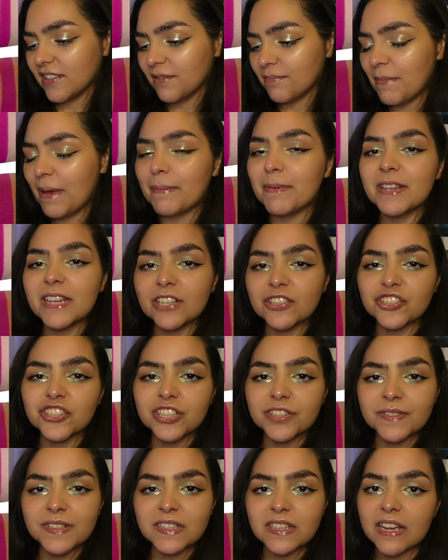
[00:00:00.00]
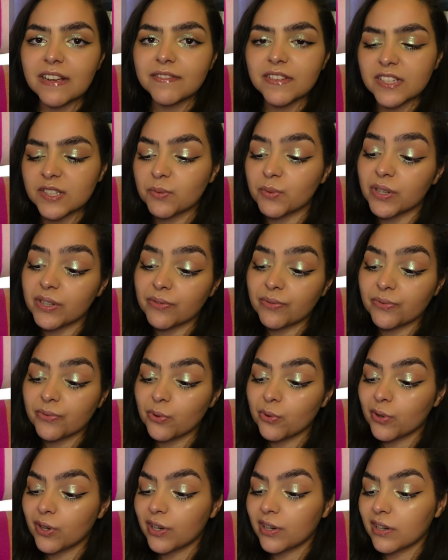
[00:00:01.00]
Maybe they should have saved this one
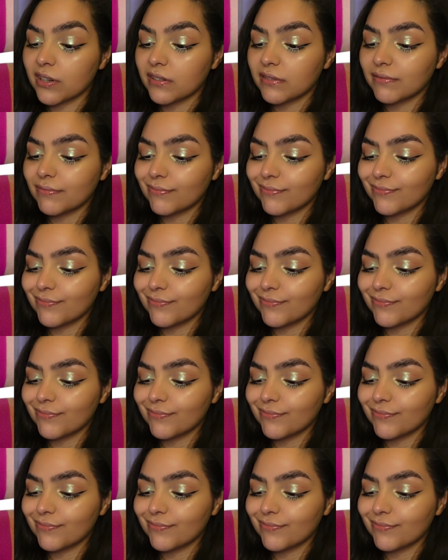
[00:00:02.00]
for